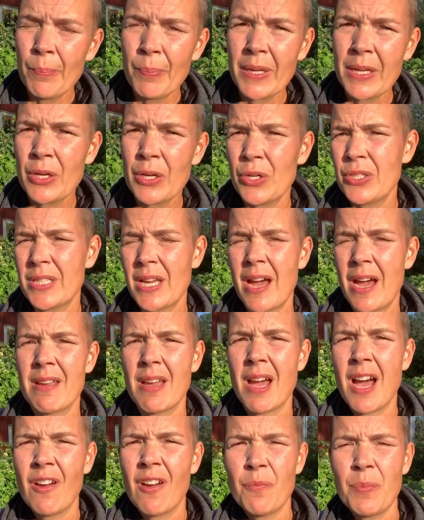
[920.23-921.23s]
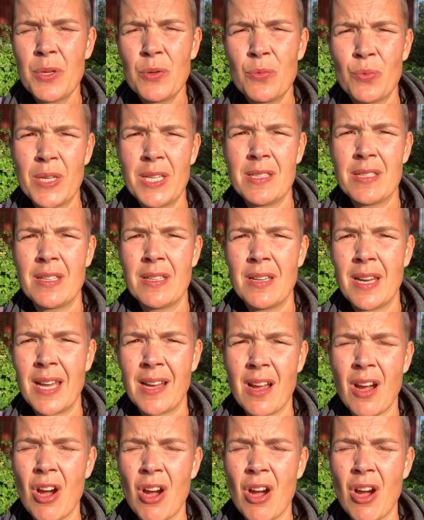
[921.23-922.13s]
Because I have been written like